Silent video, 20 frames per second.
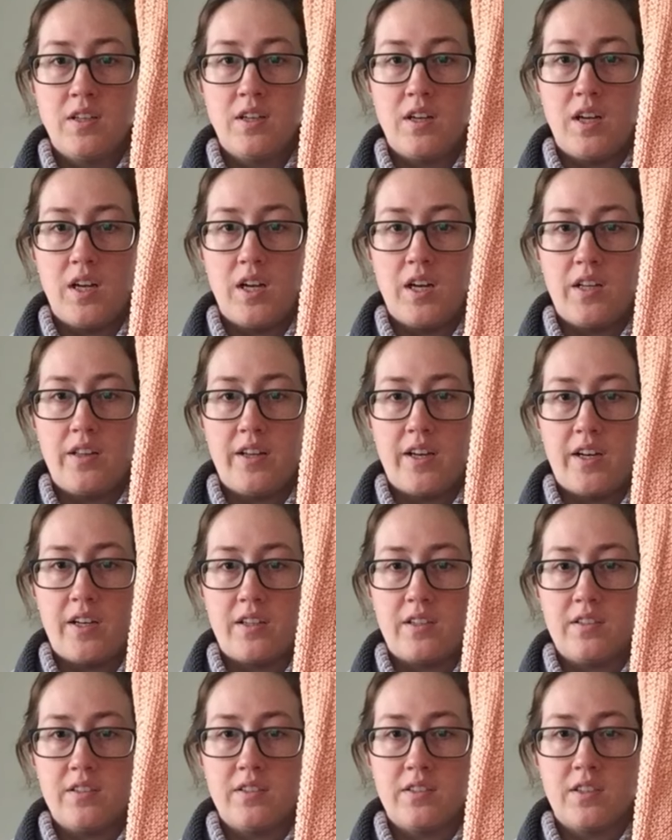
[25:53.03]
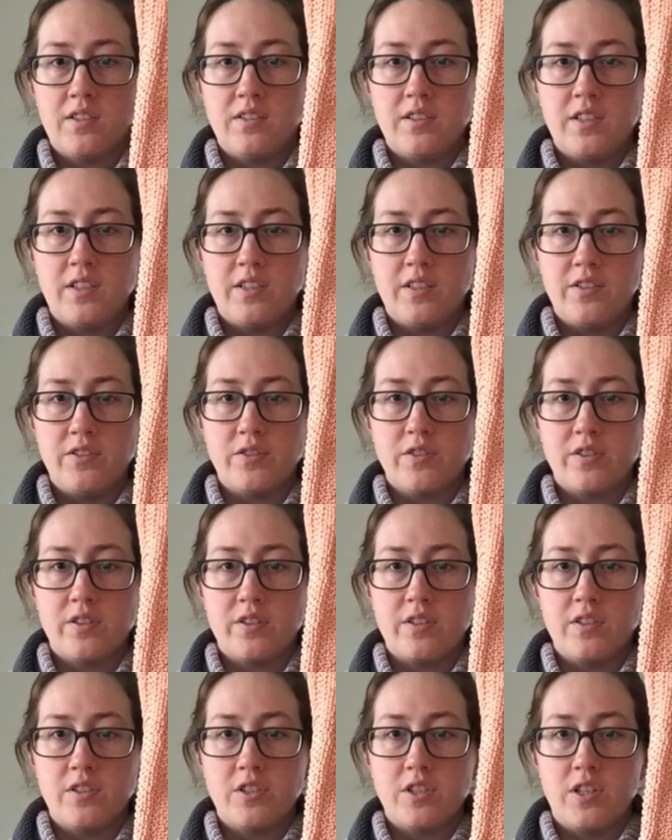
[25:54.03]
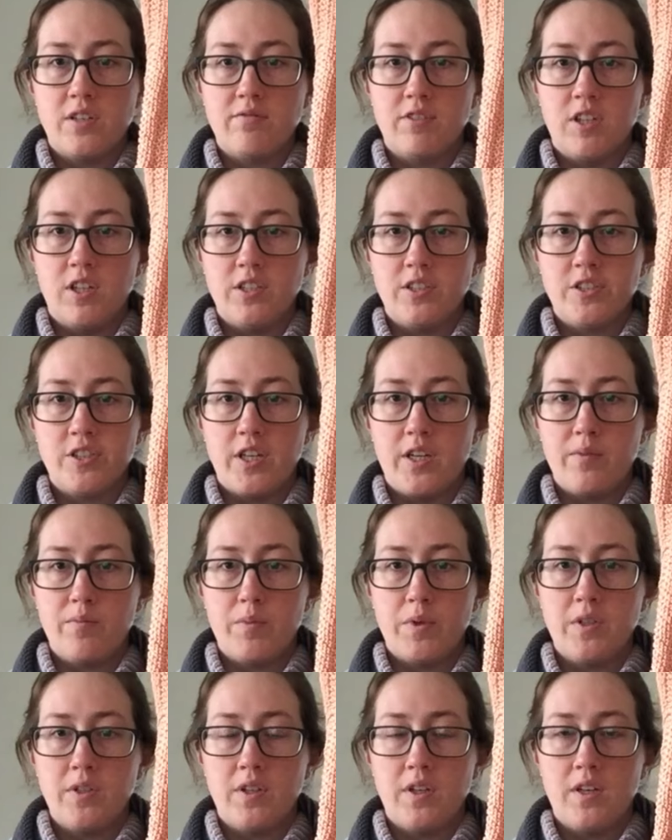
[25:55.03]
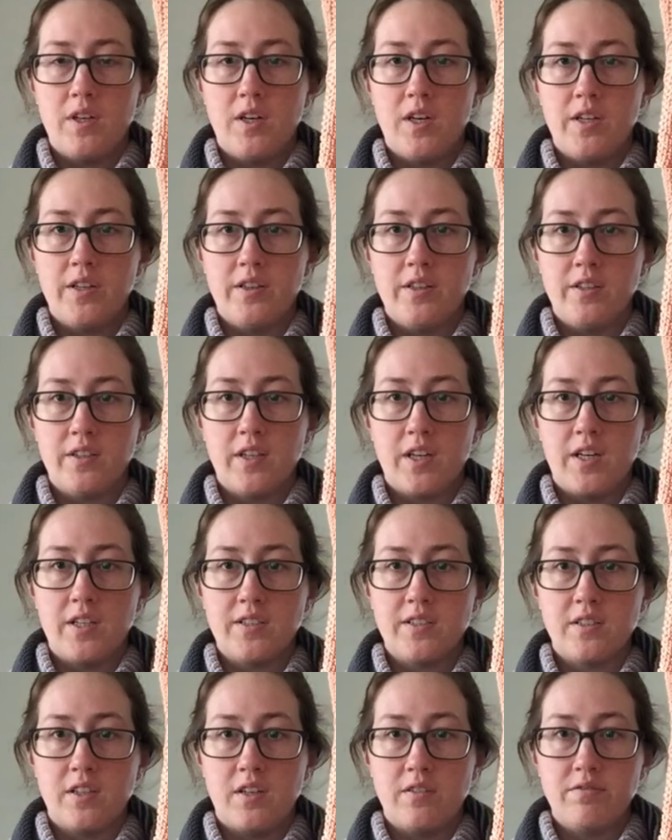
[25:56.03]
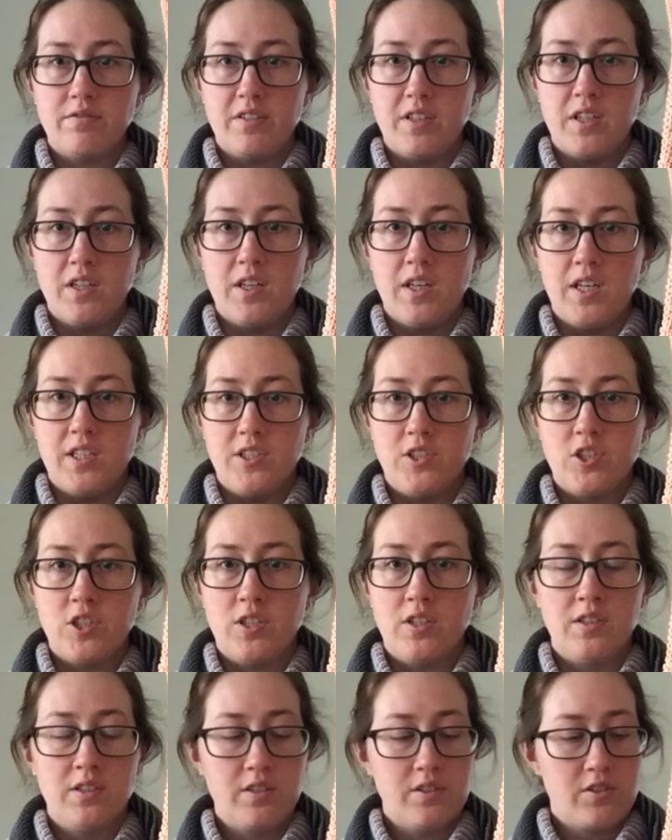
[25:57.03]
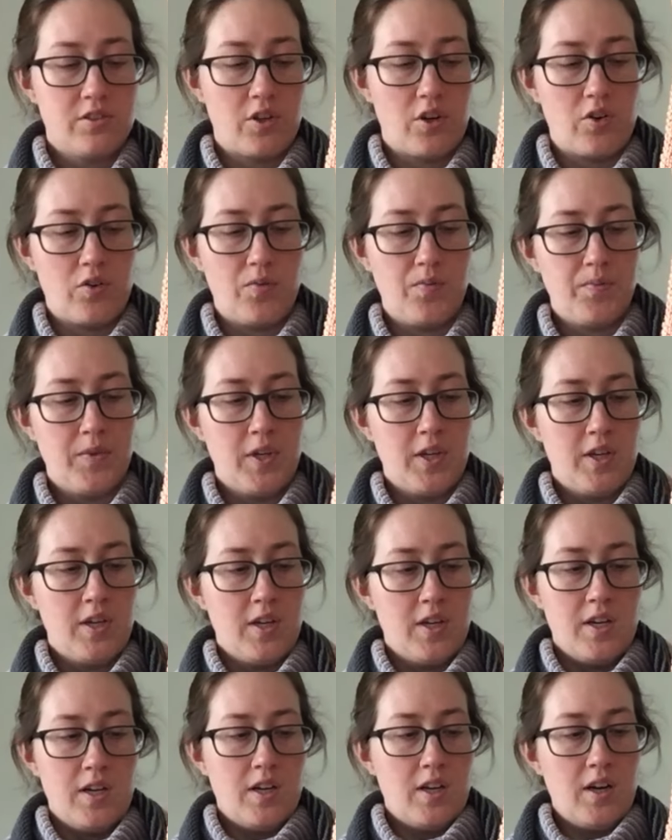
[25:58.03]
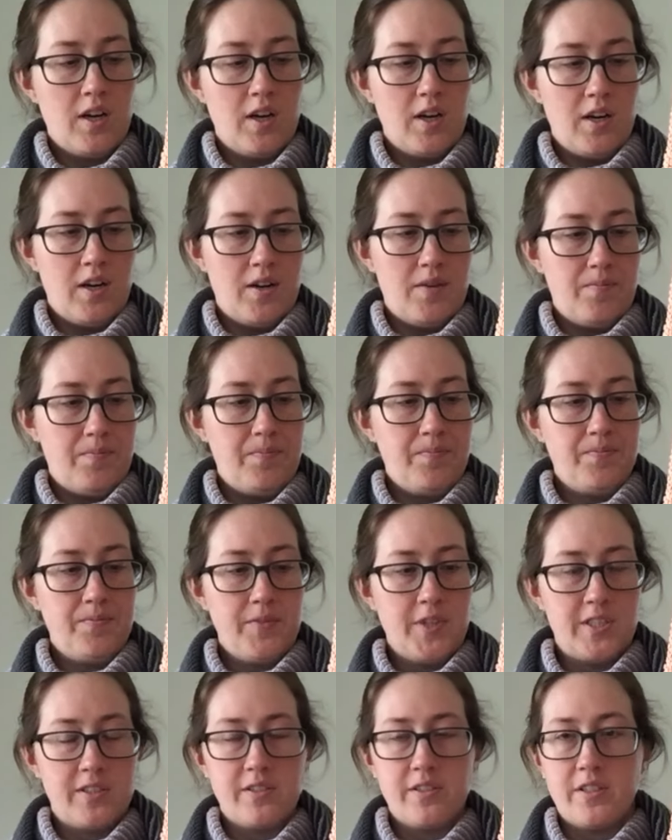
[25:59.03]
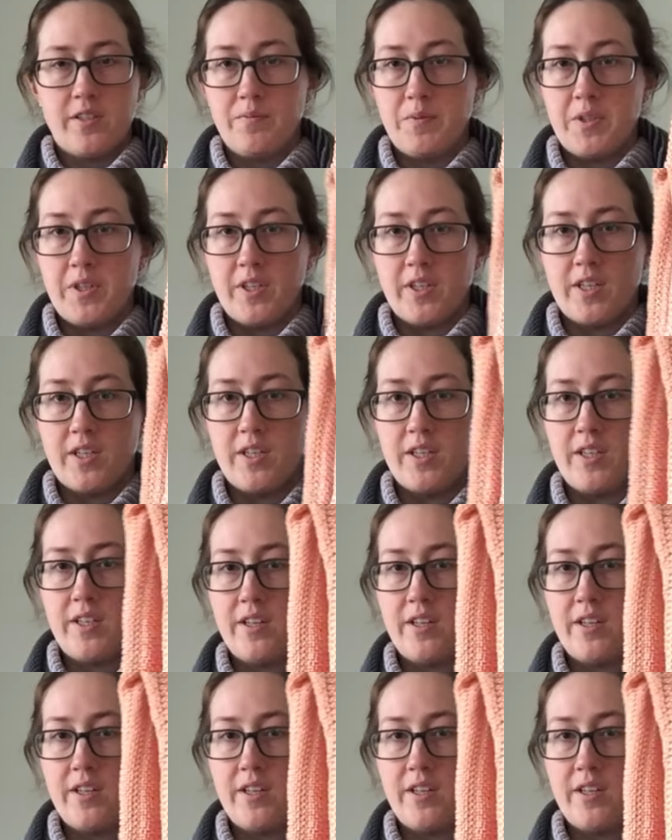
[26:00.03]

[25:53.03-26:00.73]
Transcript: and that continues the chevron shape on the cast off edge. So that's something I had